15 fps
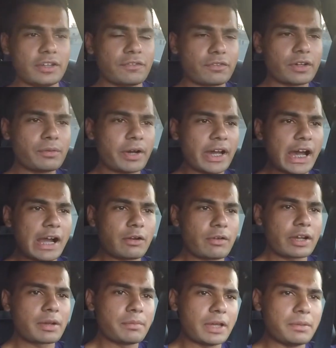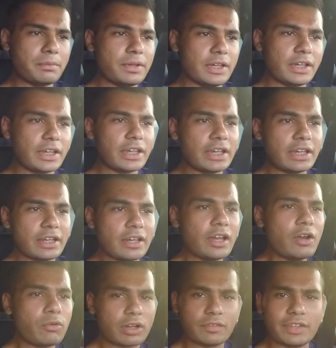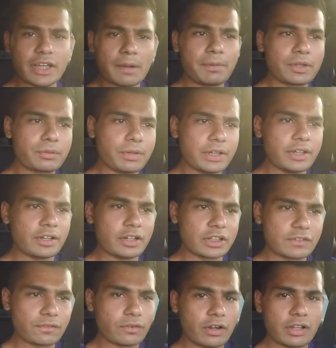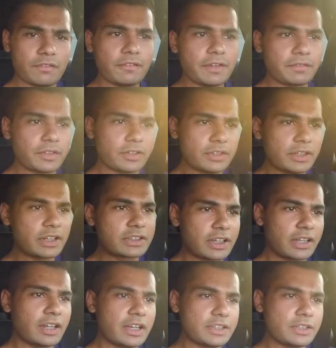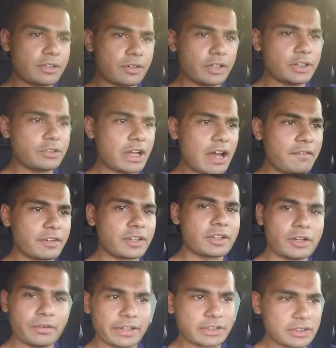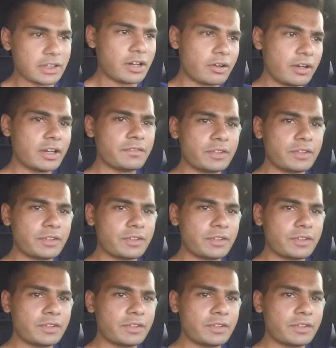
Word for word: the freeway, I recommend being in one of the upper three gears, fourth, fifth, or sixth, unless you're in traffic and going slower.